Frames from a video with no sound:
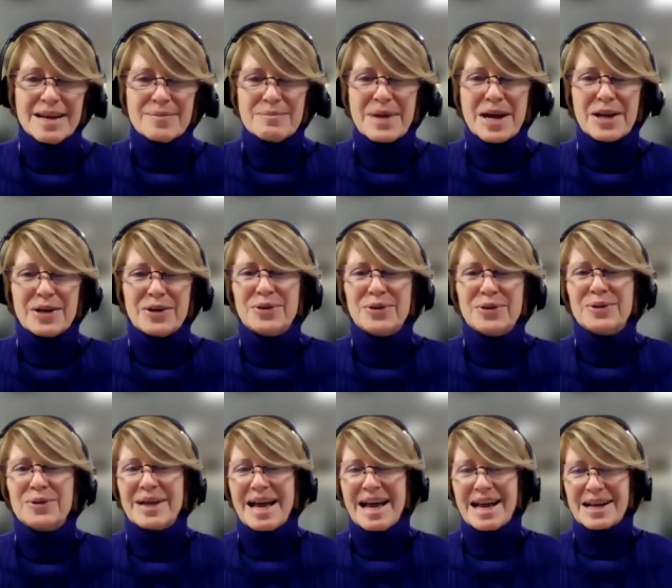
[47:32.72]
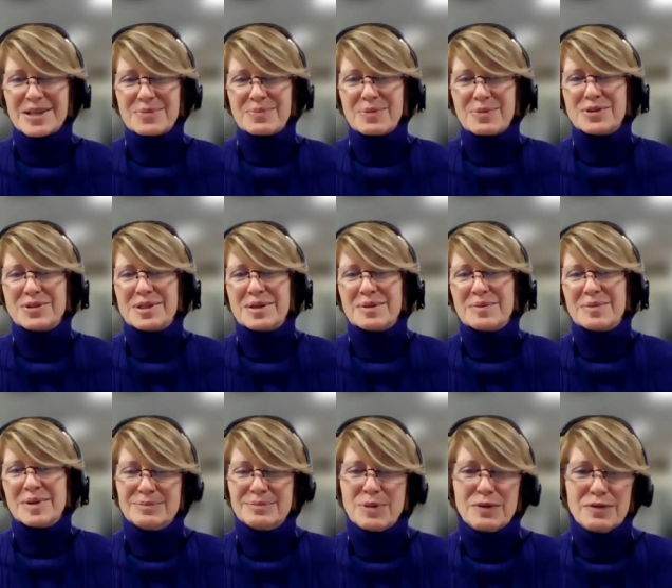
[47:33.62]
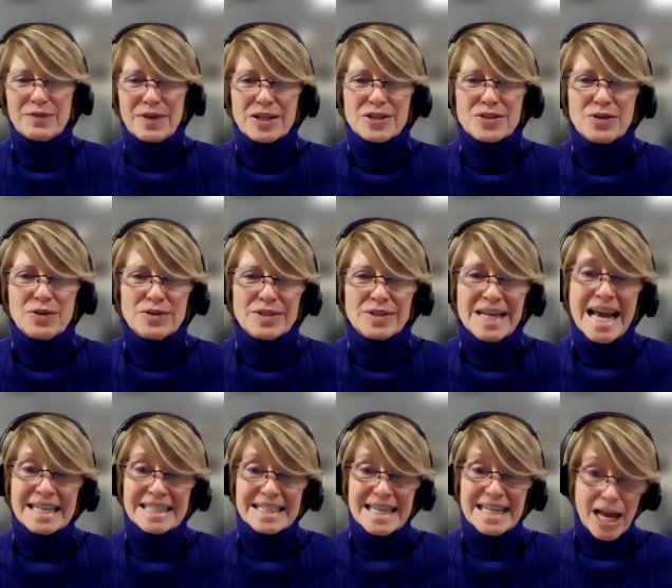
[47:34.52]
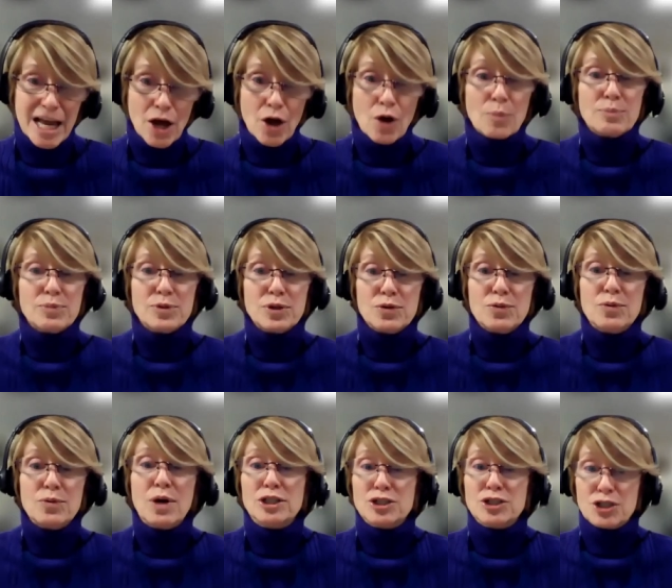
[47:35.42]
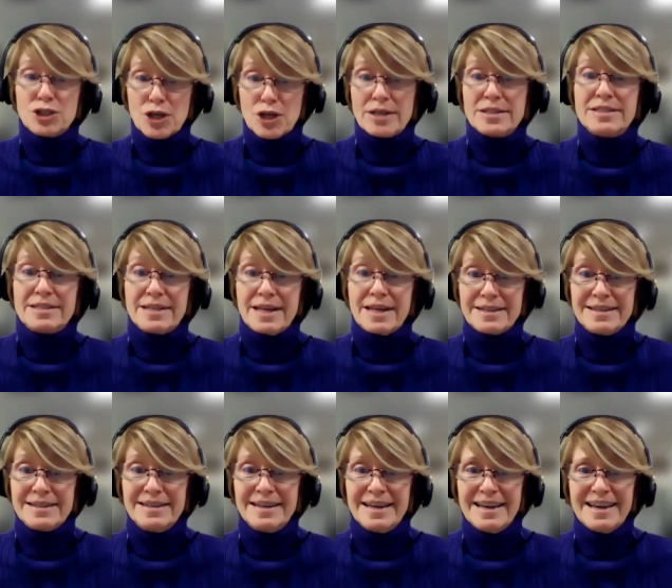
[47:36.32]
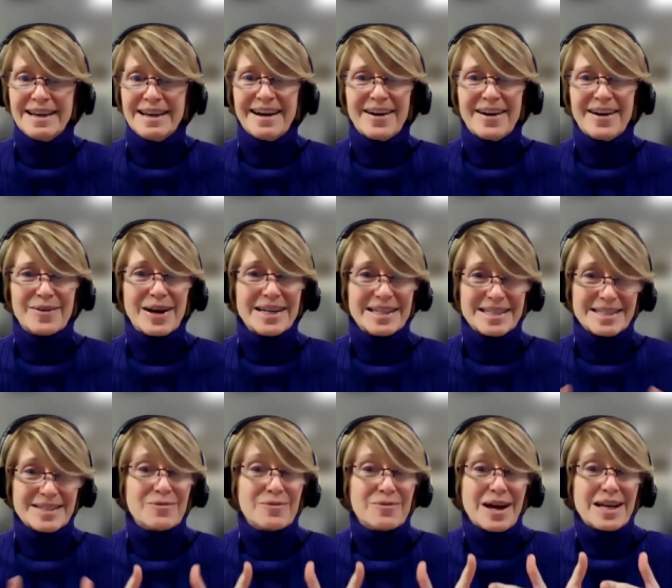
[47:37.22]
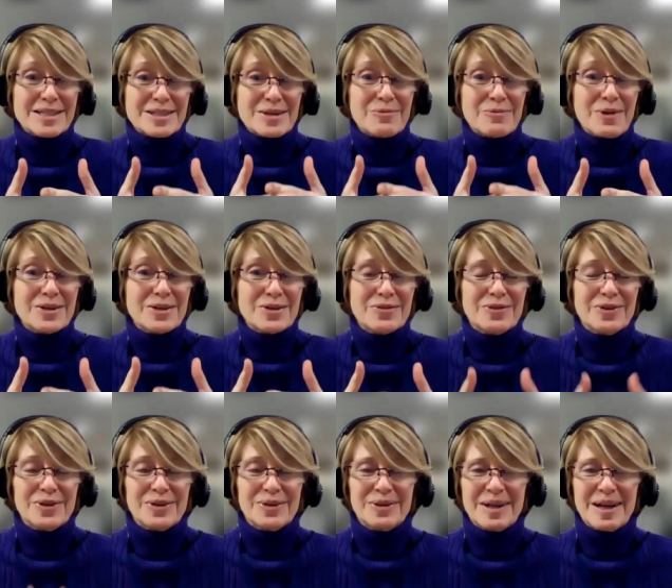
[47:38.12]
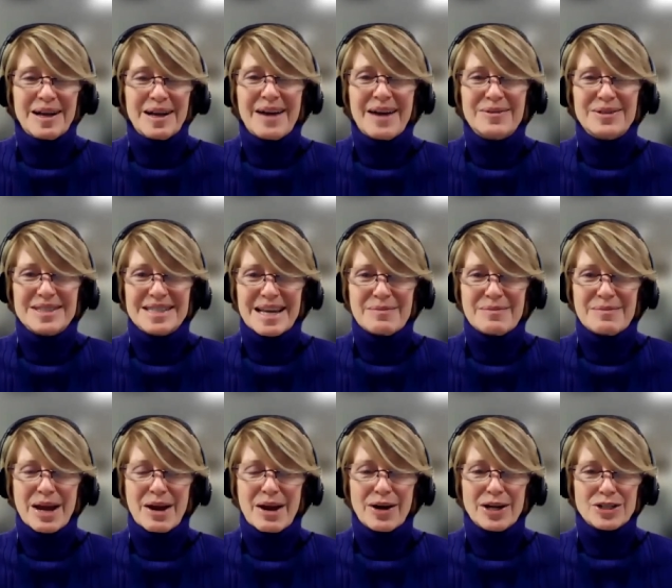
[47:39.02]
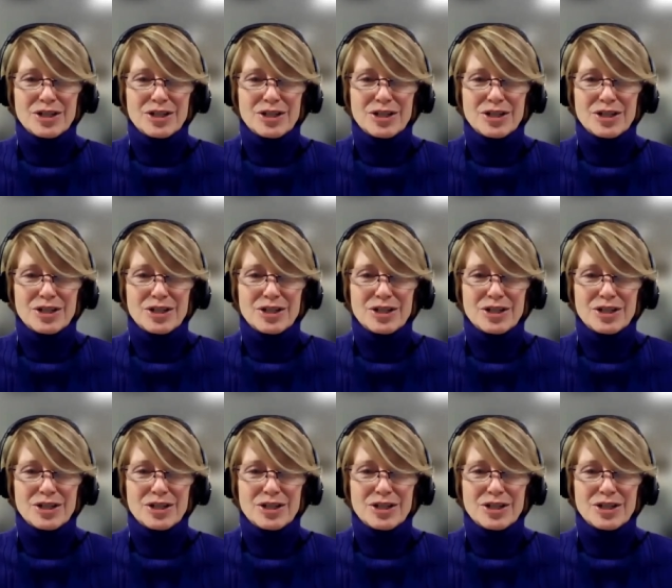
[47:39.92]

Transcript: medical experts and professionals to help right. you adjust it. All right. It's a, it's a wonderful, I would say. No, I,